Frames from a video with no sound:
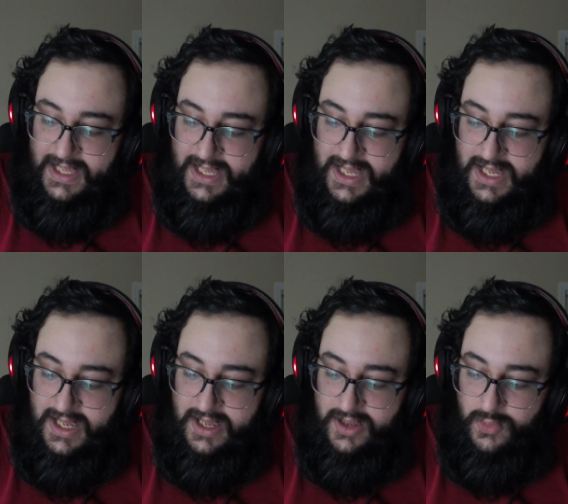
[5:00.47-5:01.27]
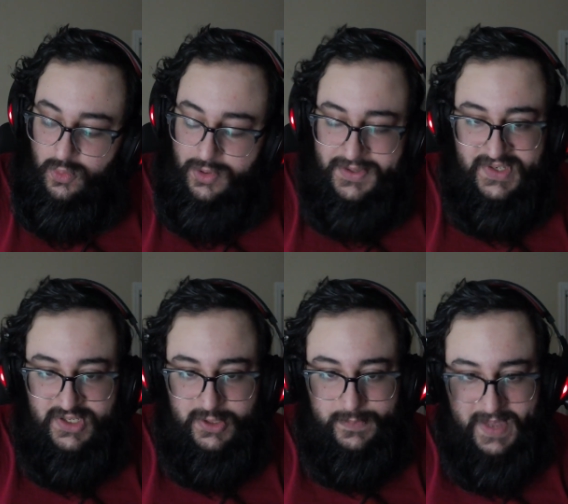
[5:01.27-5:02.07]
he would
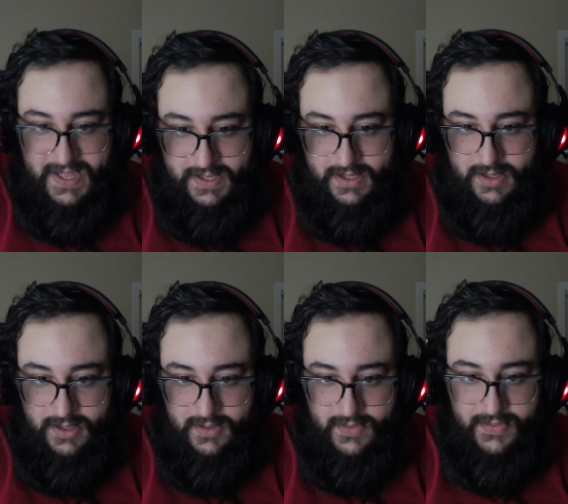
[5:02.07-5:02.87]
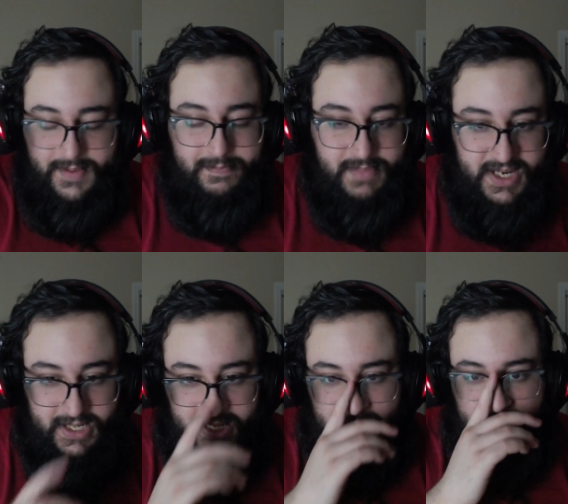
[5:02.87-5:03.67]
spend the
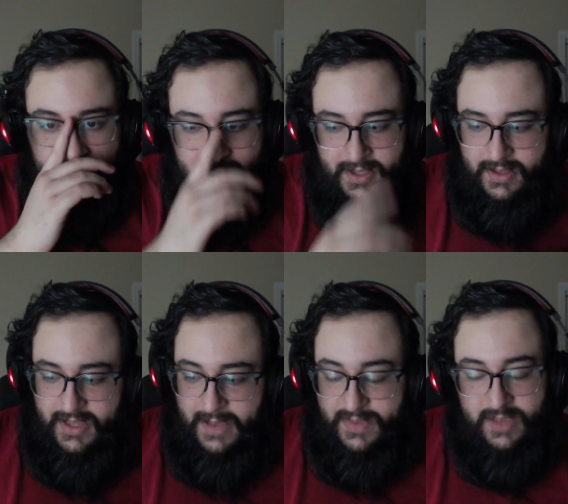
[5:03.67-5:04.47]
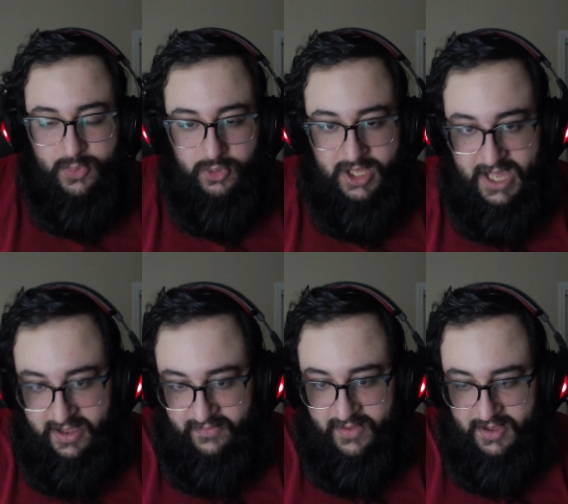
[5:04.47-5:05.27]
money that people
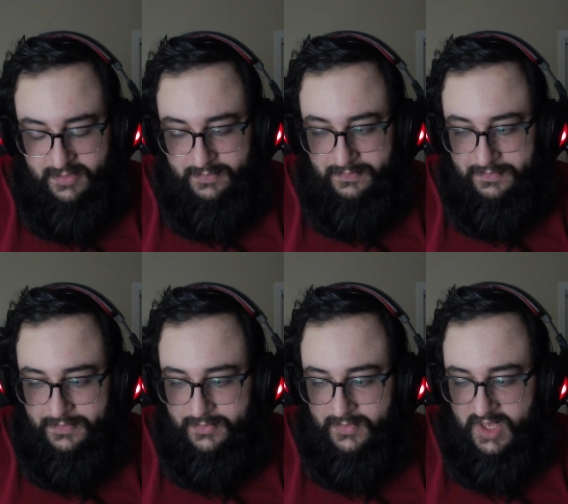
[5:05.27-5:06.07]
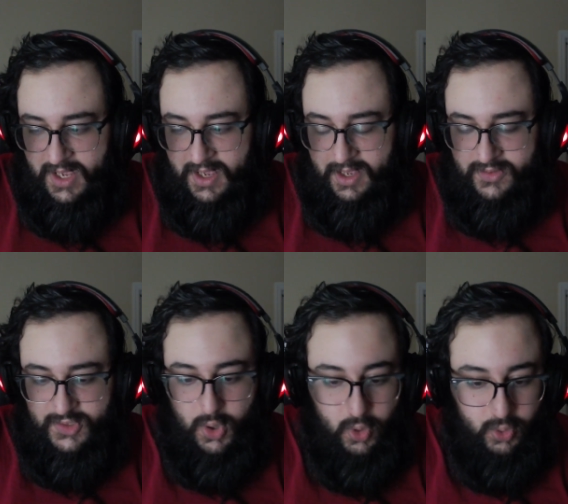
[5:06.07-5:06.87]
gave him uh,
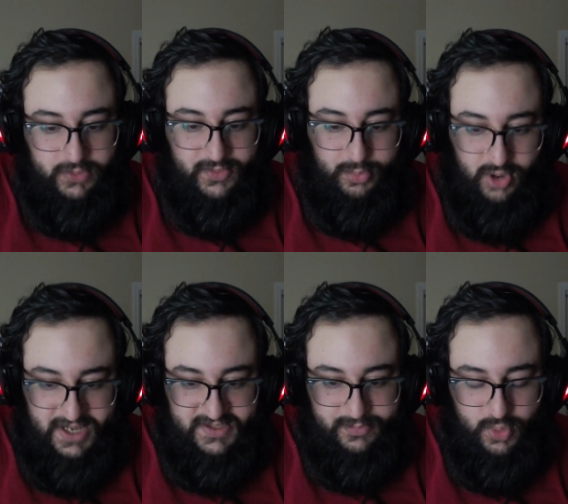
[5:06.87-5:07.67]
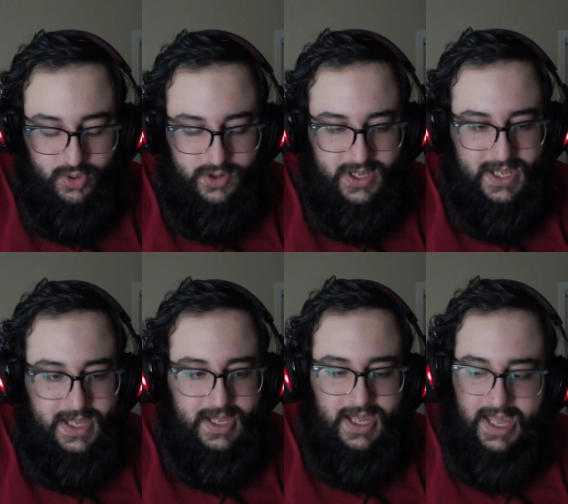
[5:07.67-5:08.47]
to hold for prize support.
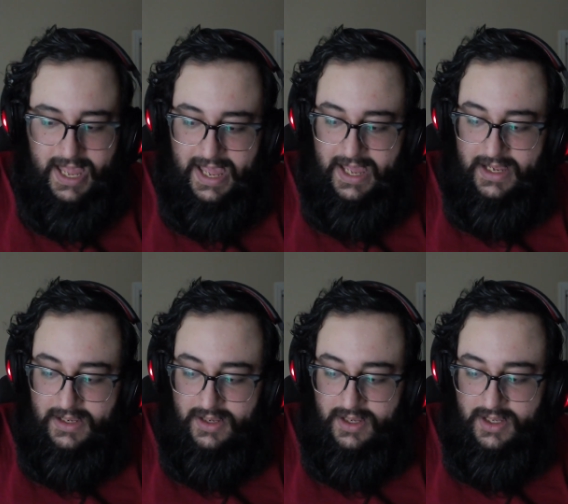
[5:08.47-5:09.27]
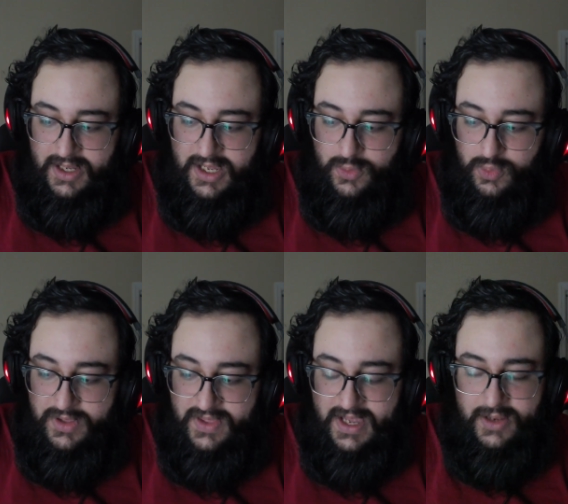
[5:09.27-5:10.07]
And he
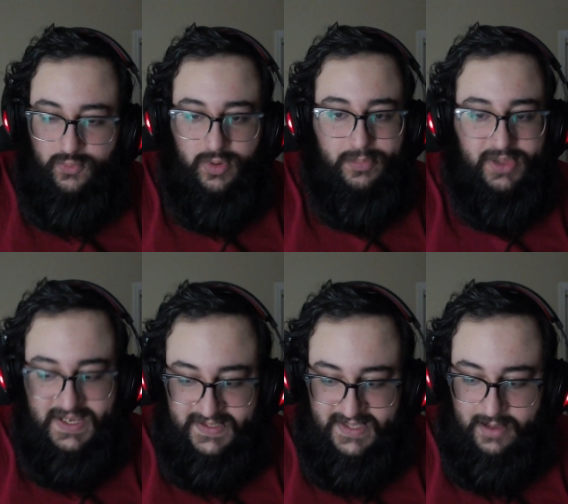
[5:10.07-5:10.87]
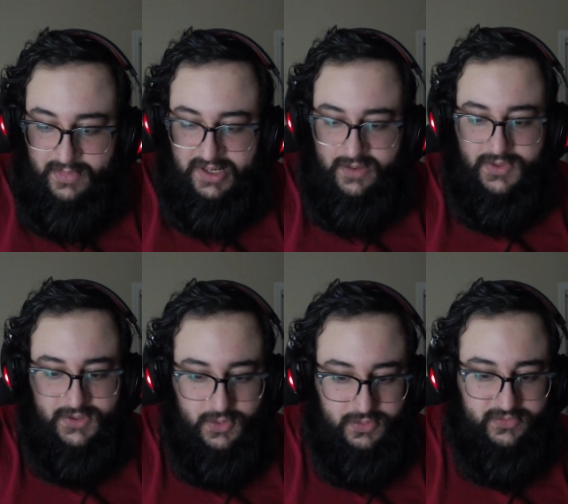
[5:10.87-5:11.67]
would then replace that money with
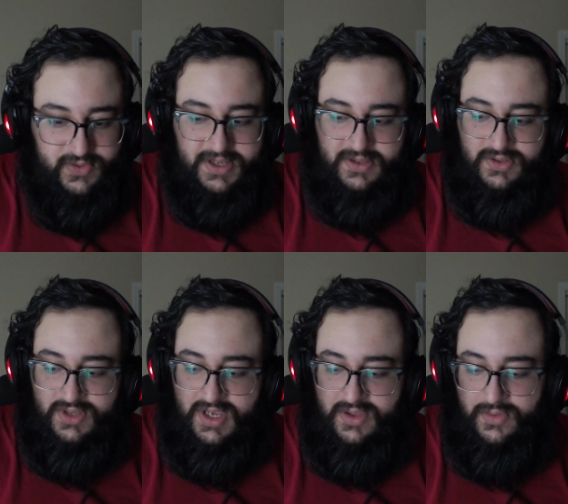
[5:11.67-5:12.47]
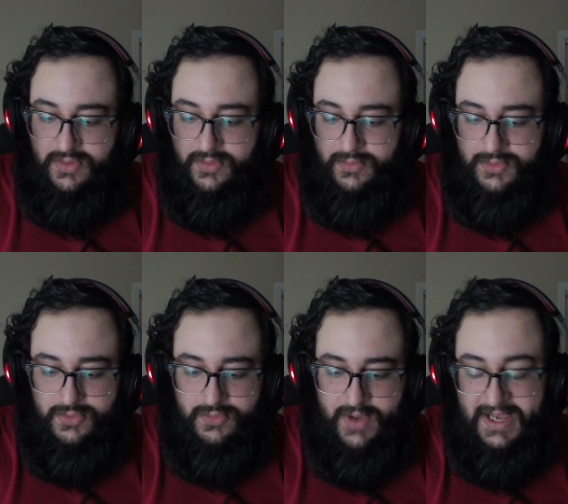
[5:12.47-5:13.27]
his own funds, either
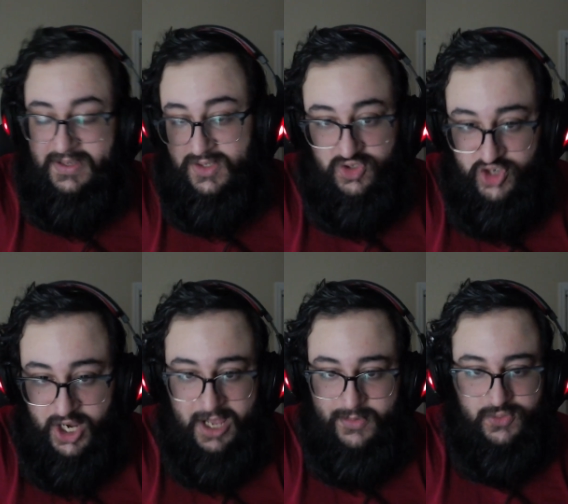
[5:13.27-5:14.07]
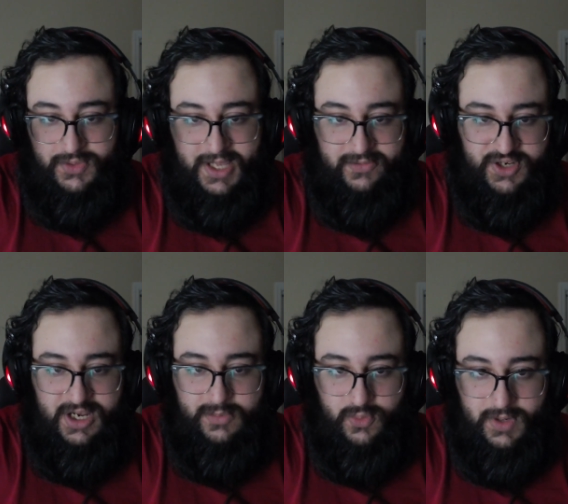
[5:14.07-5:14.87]
through, I guess, his job, his real life
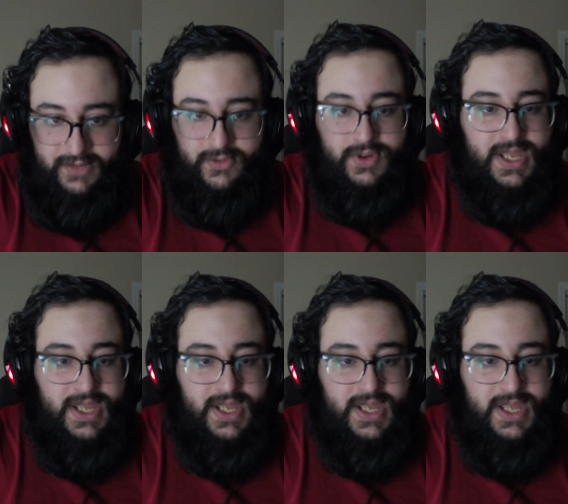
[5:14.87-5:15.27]
job, or whatever.